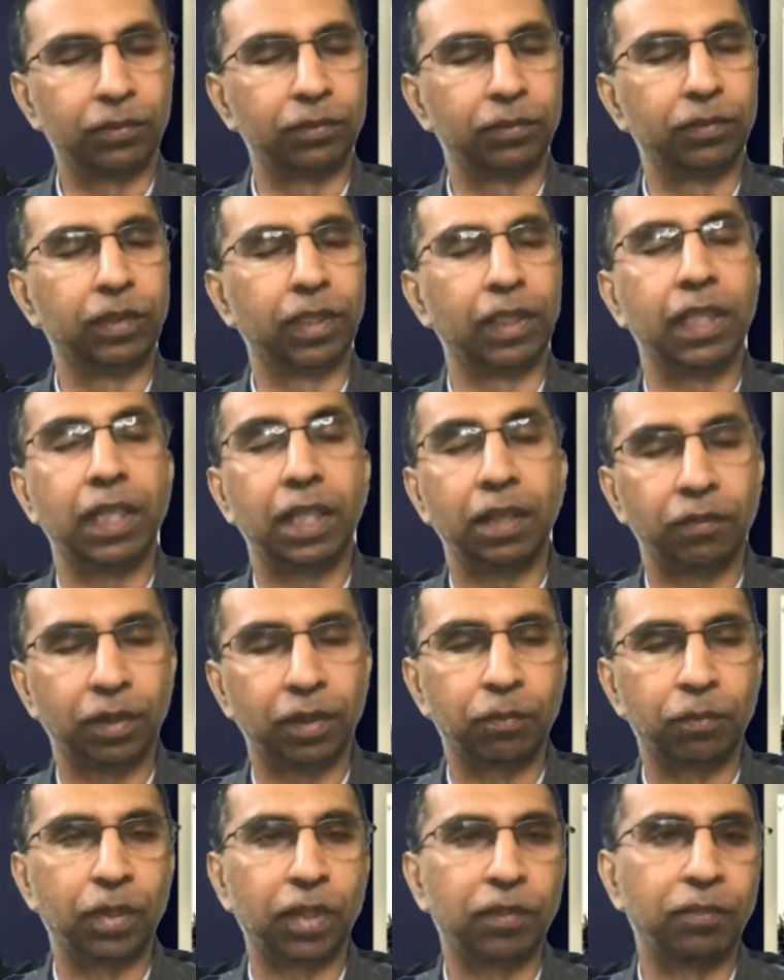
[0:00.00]
for enough
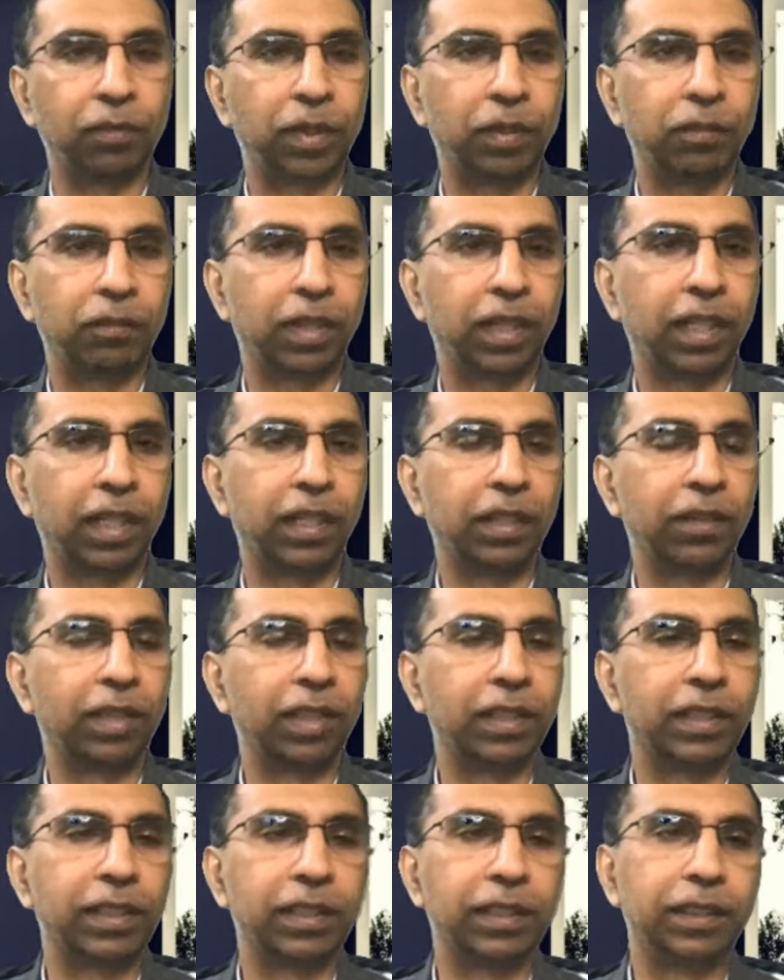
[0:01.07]
number of people, and you
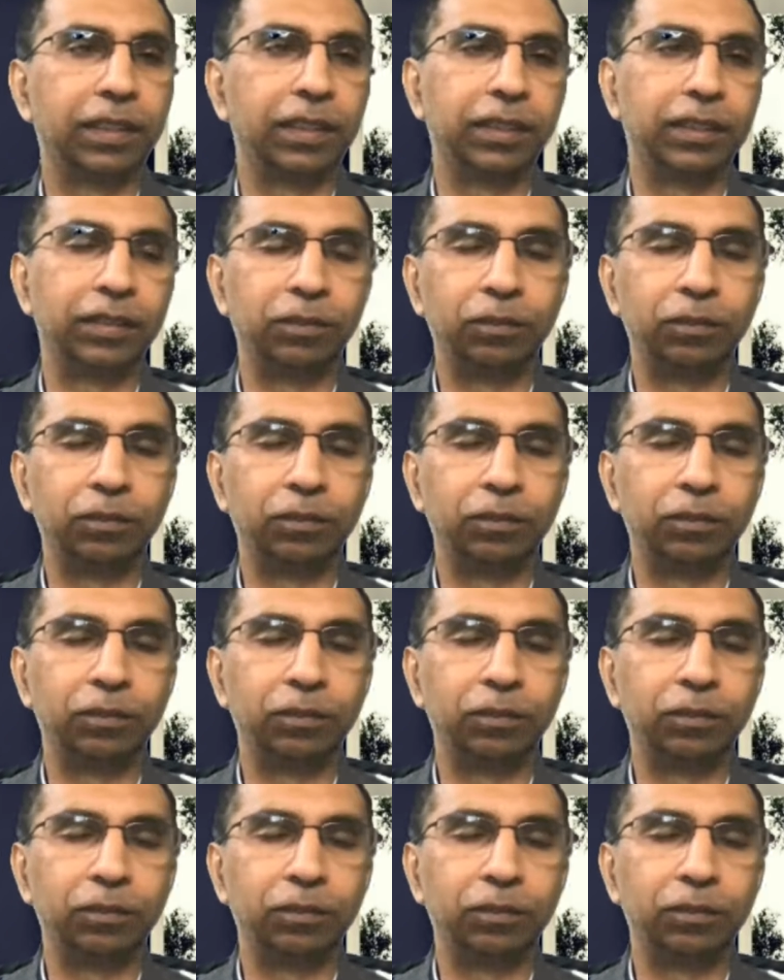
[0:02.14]
are just